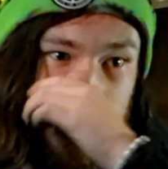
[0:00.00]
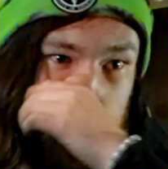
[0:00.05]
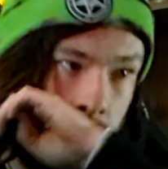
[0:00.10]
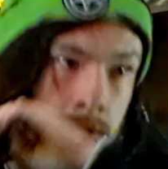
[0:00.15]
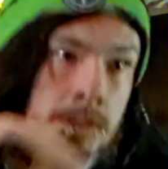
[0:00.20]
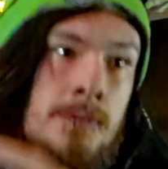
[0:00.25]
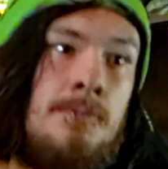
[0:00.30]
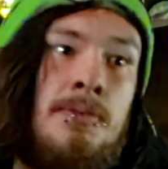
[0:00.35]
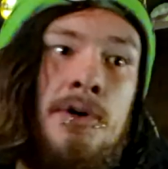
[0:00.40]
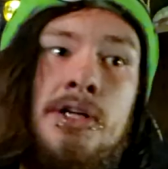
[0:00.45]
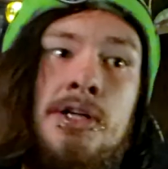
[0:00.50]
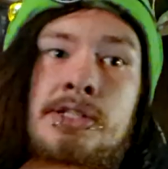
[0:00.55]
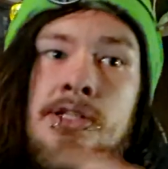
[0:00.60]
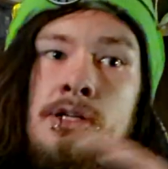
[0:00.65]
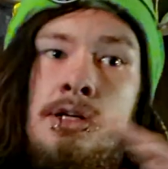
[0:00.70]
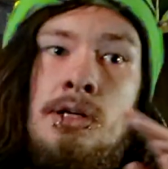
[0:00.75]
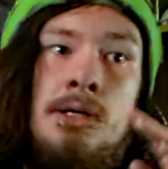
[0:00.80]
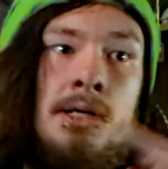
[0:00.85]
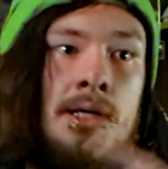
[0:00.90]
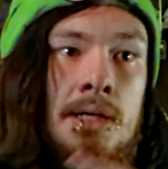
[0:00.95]
Which I'm pretty
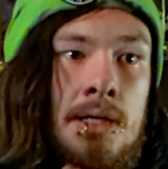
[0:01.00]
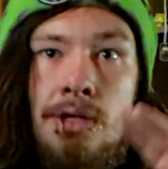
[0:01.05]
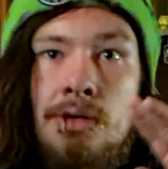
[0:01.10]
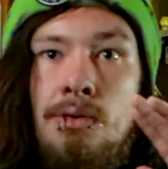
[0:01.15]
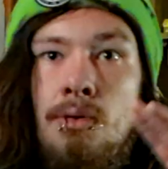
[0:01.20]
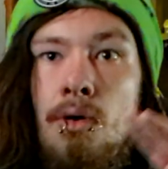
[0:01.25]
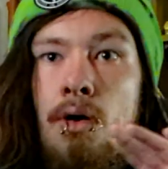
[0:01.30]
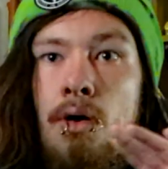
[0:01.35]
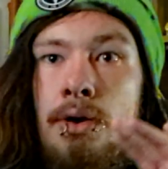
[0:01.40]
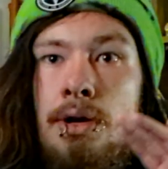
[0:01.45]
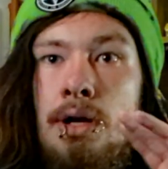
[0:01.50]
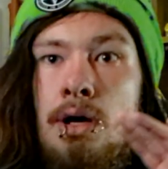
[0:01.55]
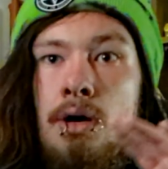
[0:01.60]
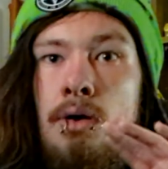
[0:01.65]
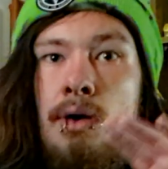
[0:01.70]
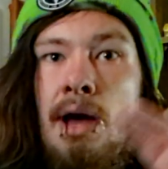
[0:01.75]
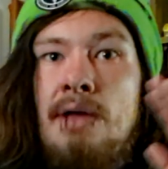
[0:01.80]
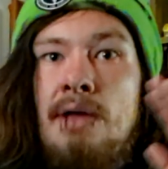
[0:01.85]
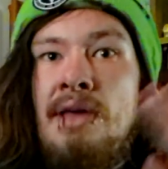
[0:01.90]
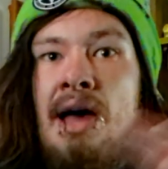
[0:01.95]
sure you all know
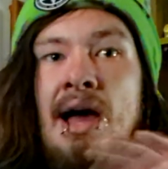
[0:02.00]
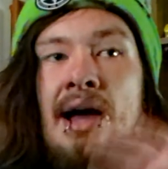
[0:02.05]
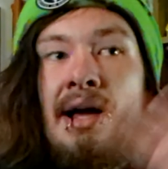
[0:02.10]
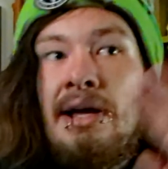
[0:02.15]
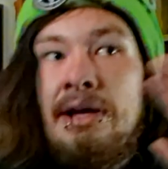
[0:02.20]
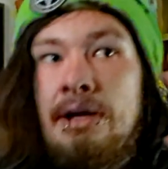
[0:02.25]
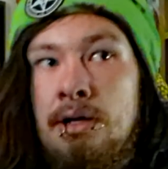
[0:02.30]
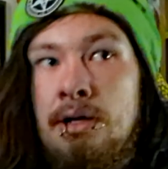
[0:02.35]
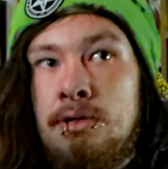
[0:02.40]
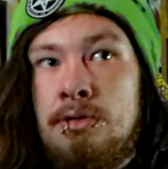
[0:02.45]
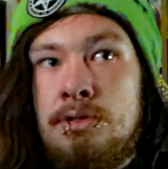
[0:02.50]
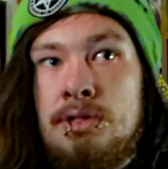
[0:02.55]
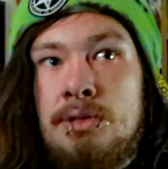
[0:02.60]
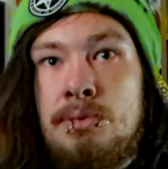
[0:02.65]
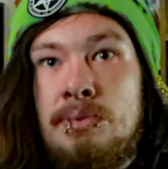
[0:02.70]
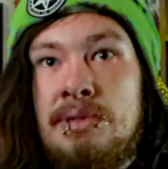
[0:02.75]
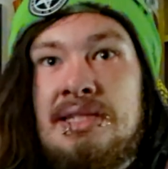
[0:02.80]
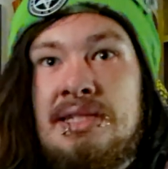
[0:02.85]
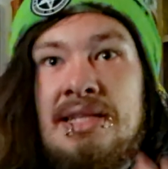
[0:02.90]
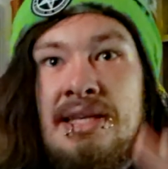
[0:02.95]
how that goes.
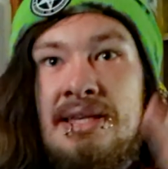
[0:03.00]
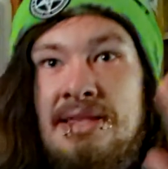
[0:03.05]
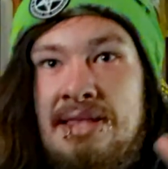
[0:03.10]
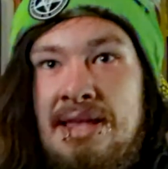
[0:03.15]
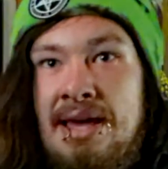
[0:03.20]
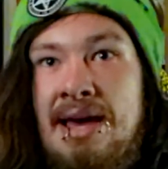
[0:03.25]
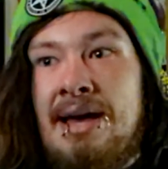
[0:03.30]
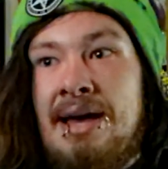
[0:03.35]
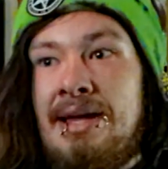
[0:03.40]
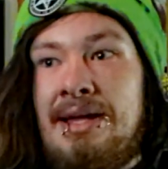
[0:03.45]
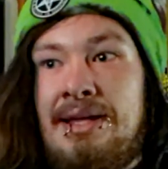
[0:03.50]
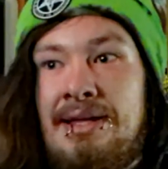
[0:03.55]
We've seen that.